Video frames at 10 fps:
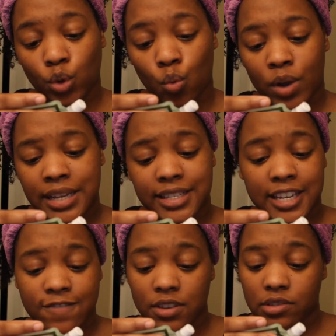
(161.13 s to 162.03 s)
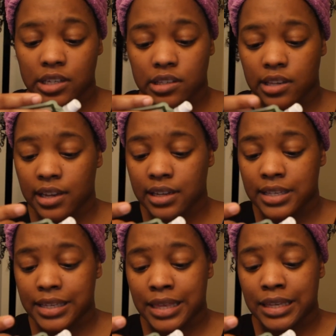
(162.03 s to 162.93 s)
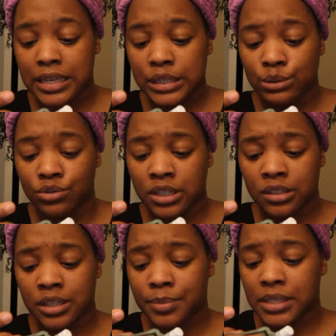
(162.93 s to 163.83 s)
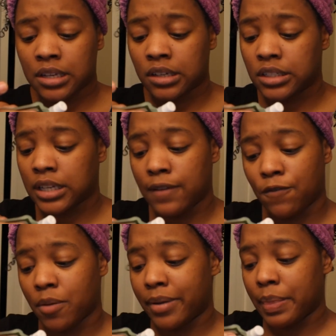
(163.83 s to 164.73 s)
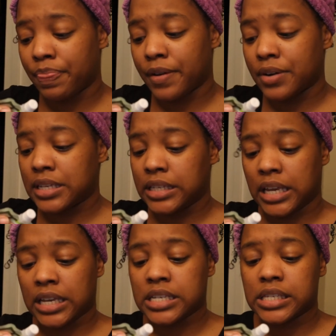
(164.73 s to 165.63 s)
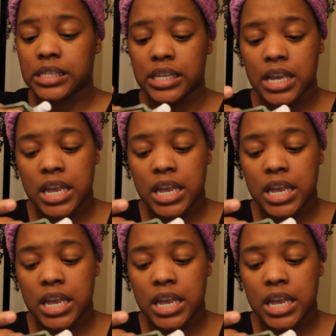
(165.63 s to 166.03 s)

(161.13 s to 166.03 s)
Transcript: Wait 10 to 15 seconds, and then you gently massage skin for about 30 seconds